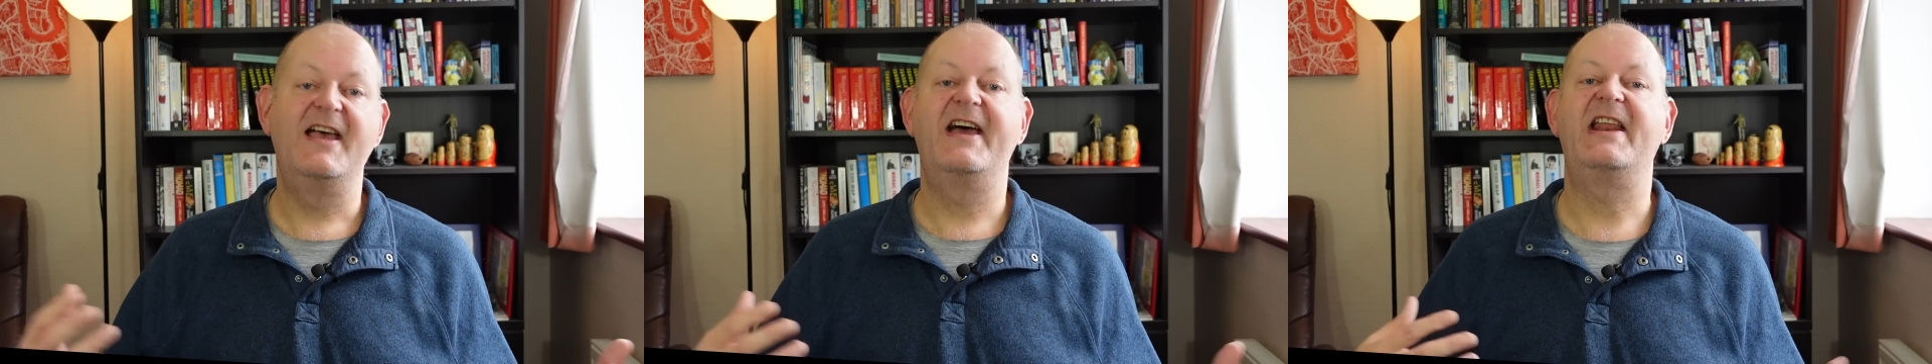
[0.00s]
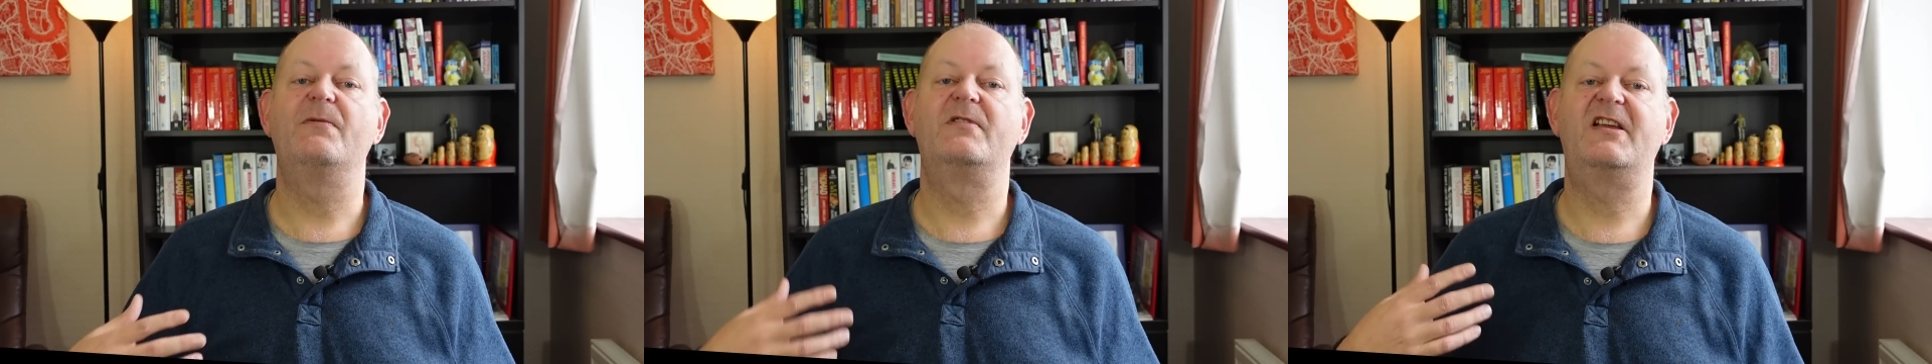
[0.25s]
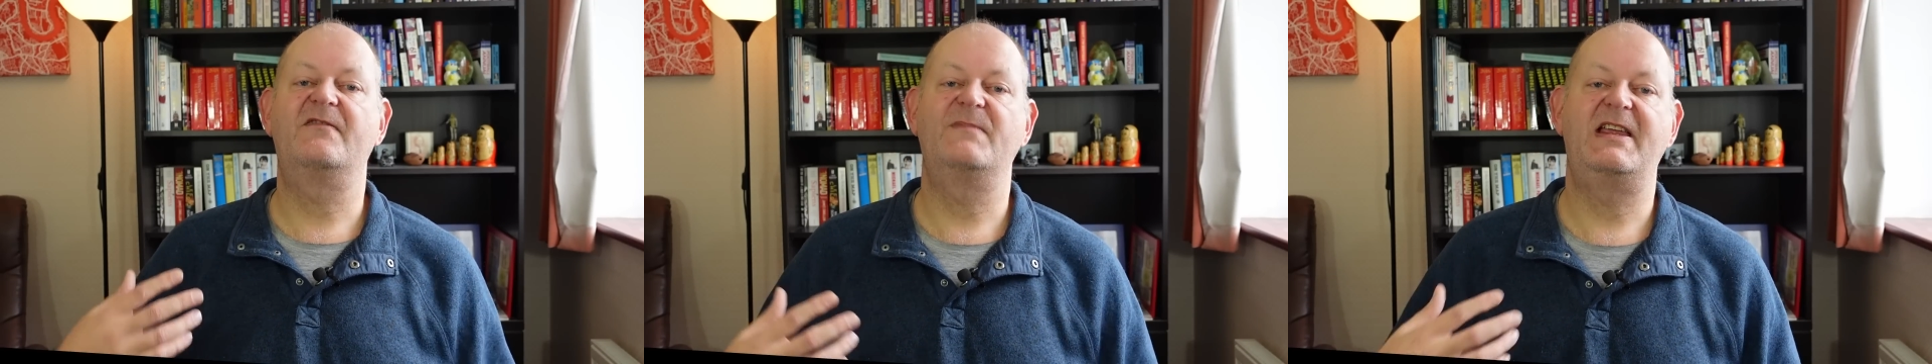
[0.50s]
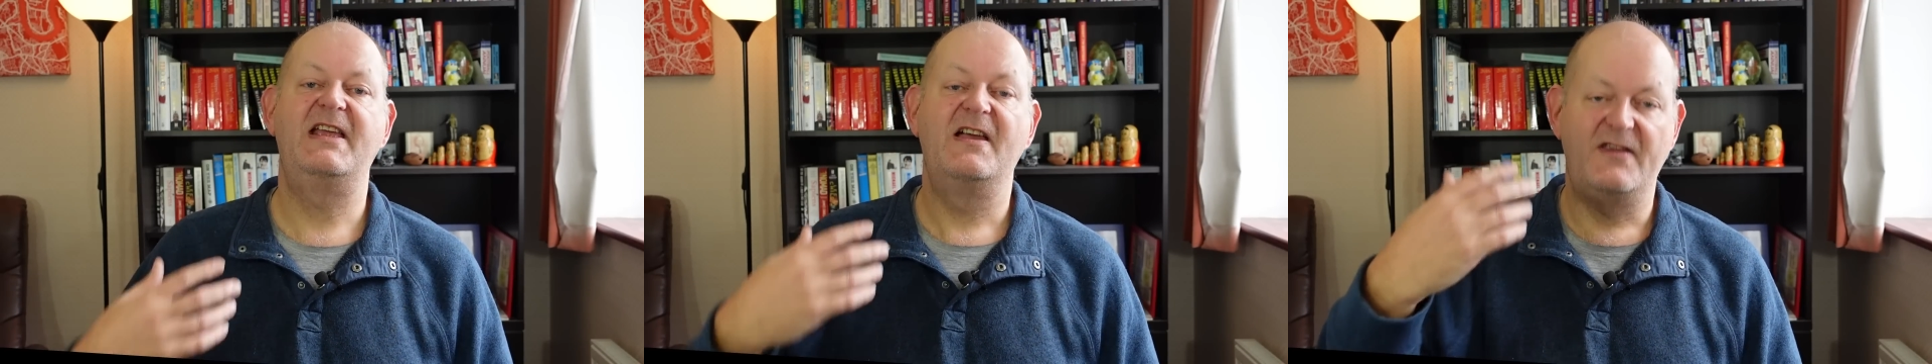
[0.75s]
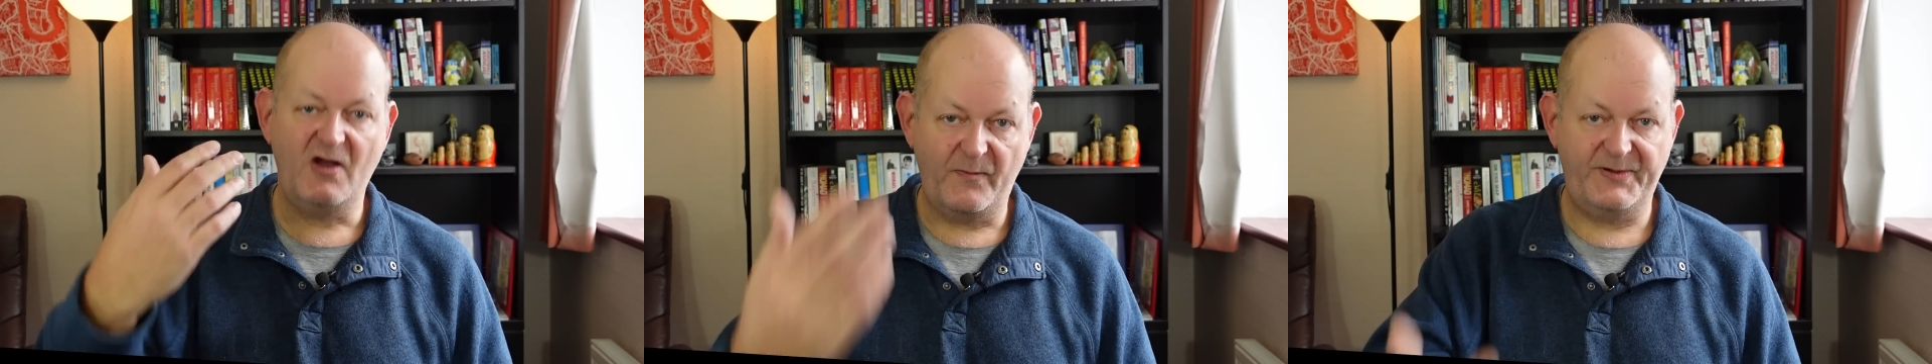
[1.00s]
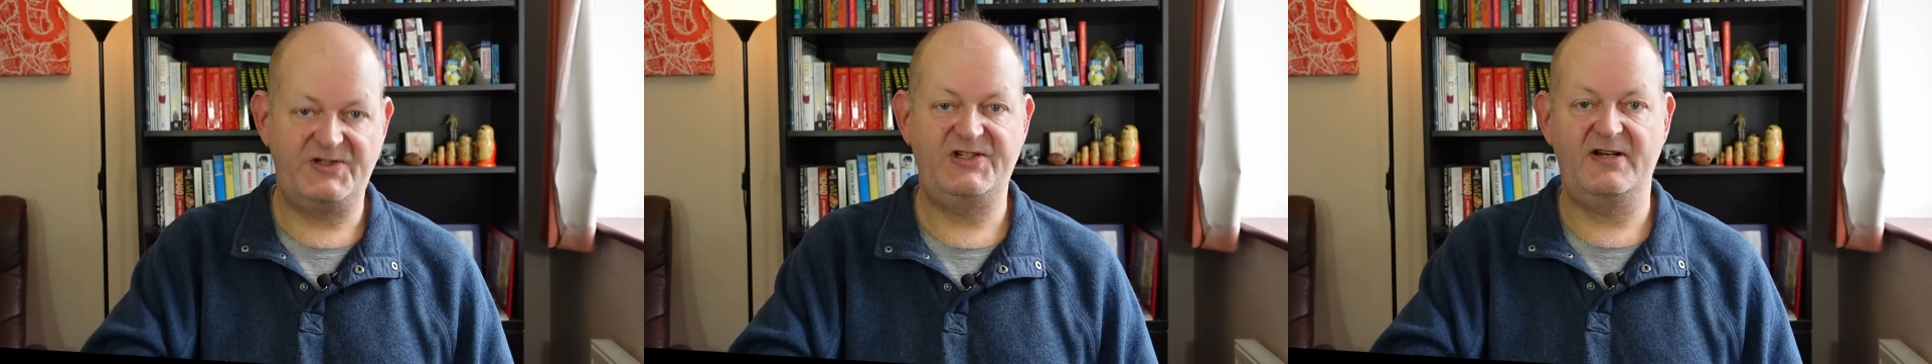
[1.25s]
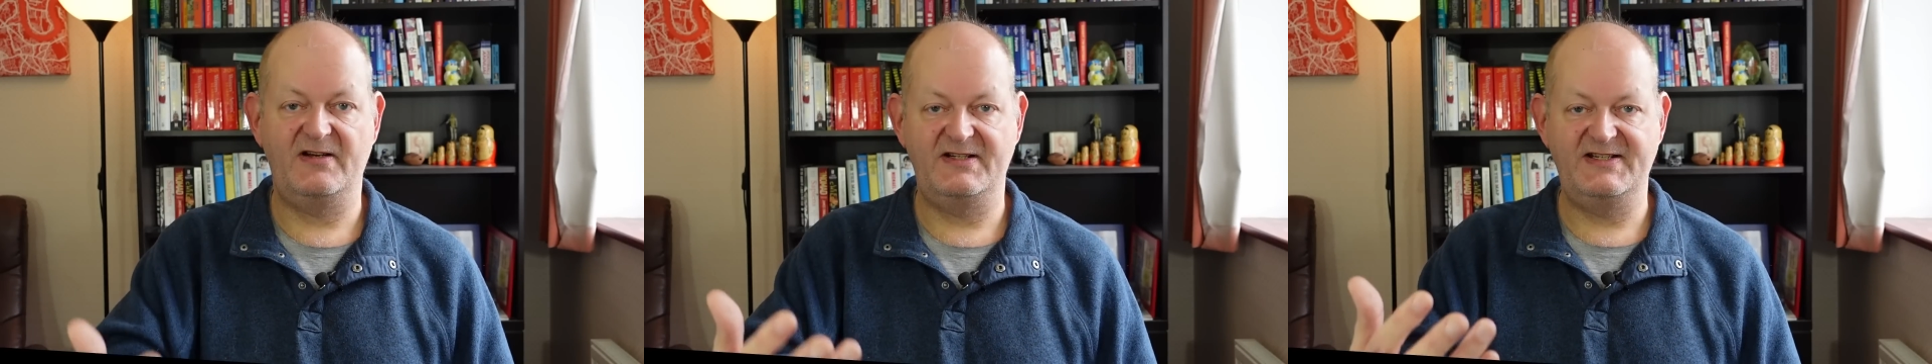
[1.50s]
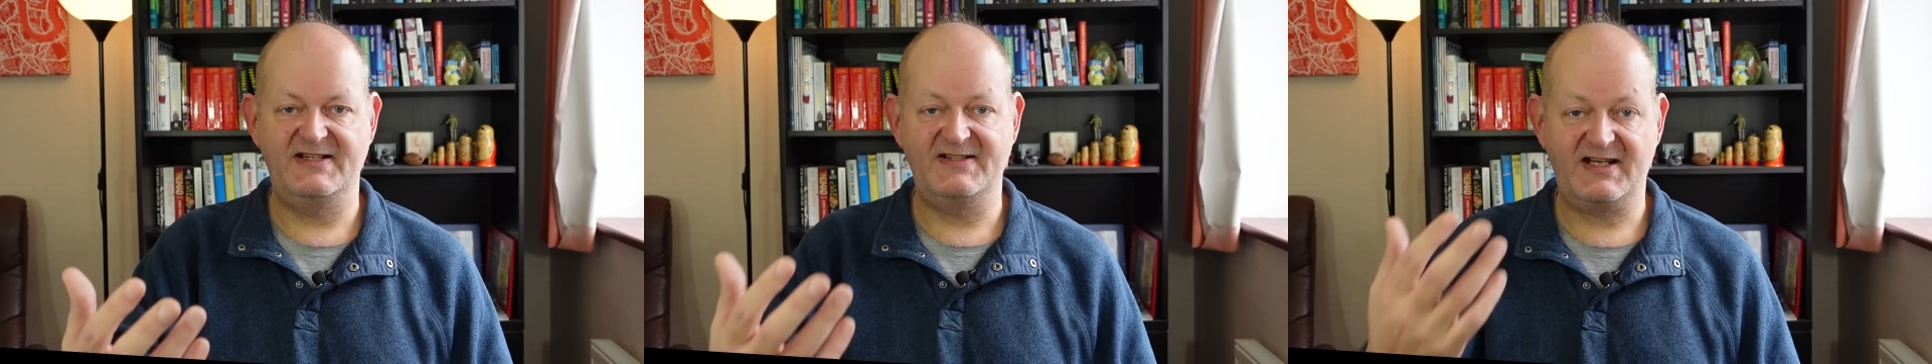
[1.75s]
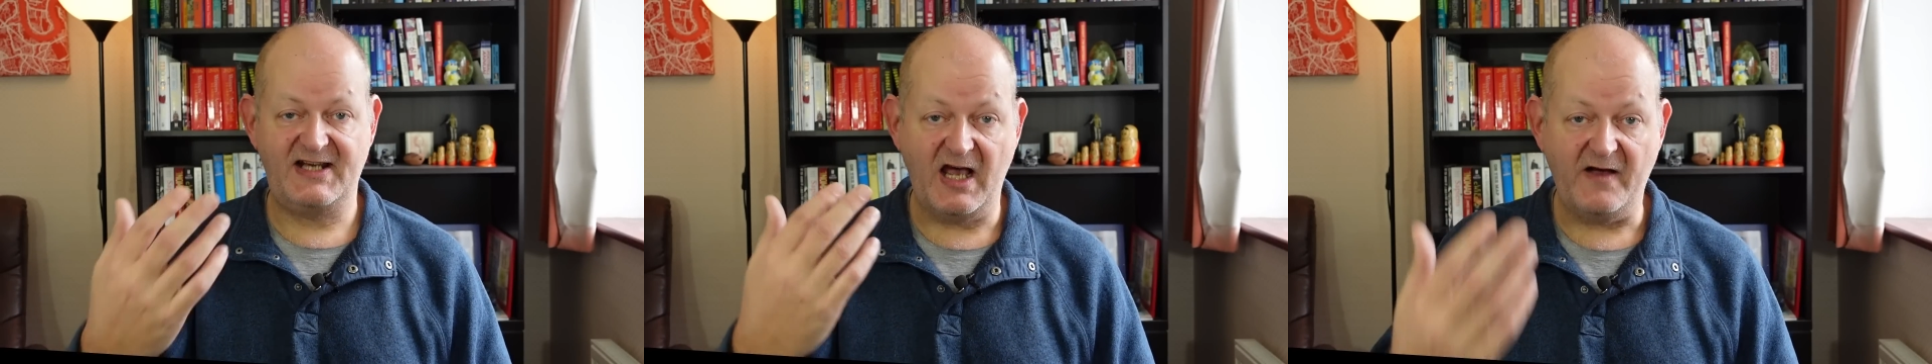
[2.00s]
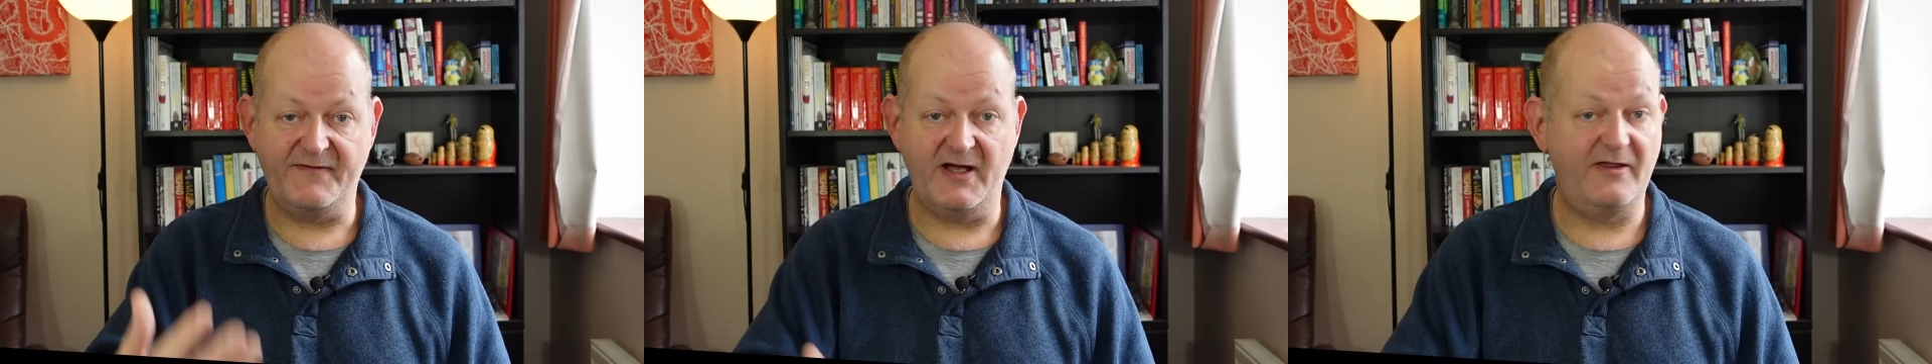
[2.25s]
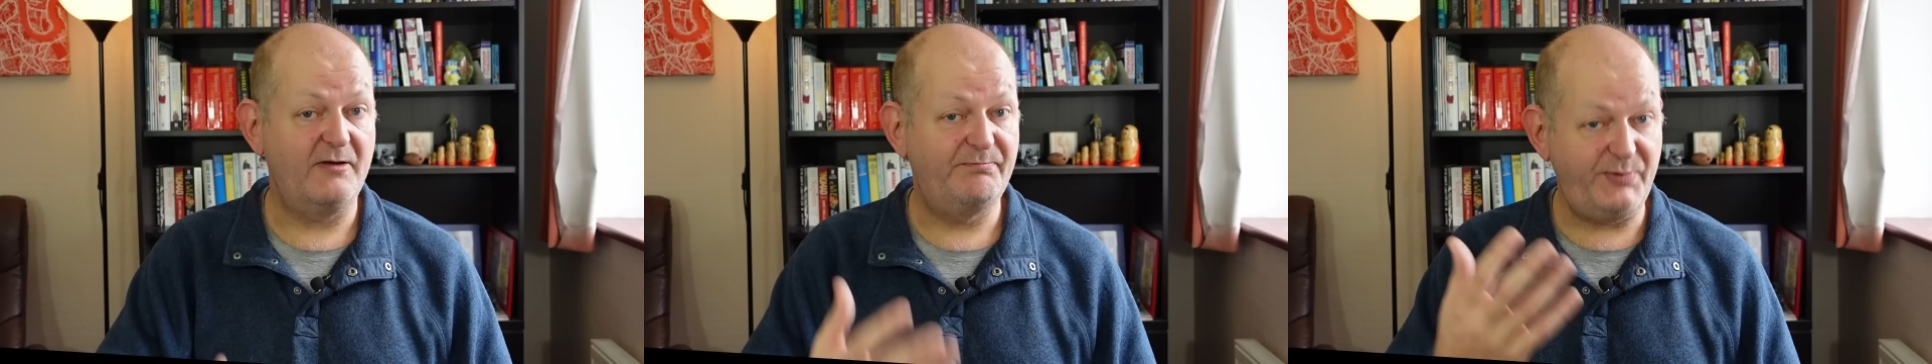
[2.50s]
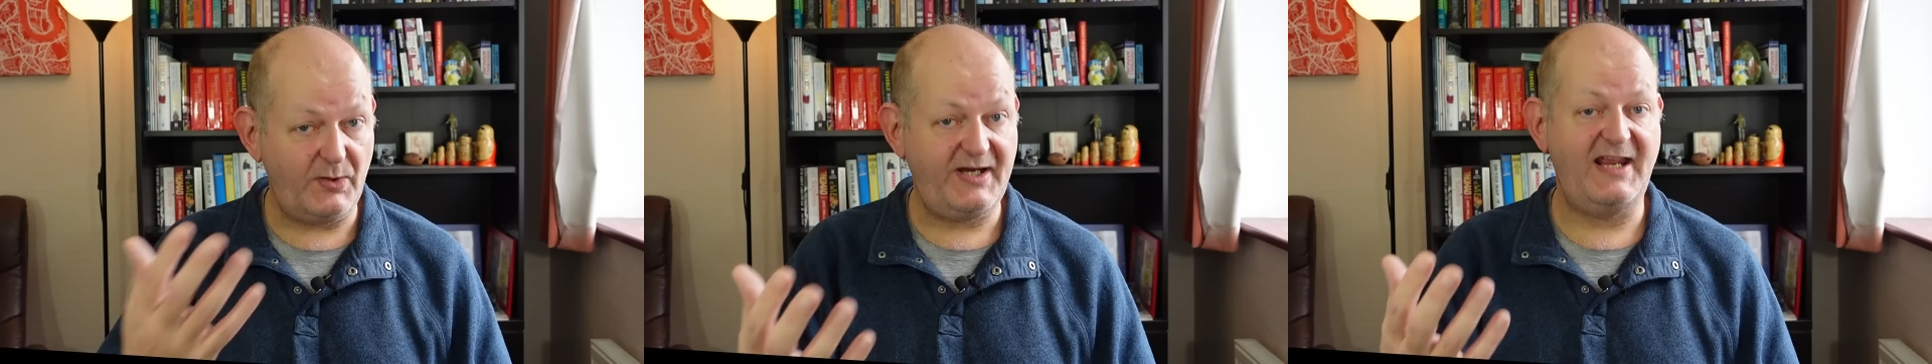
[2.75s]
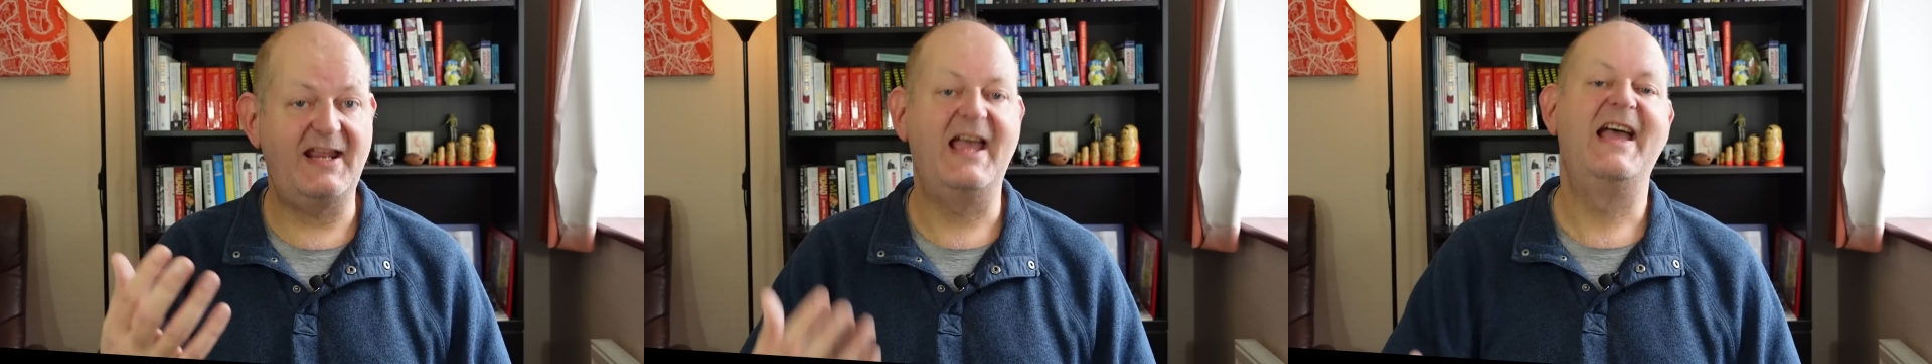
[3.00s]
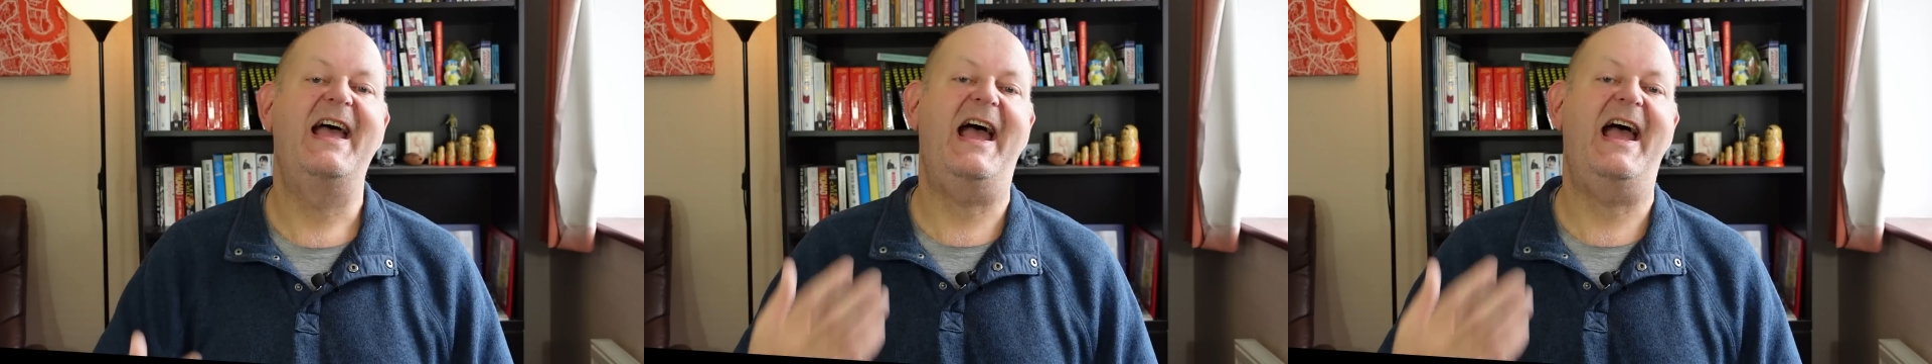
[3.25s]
and it will give me the opportunity to cover the booking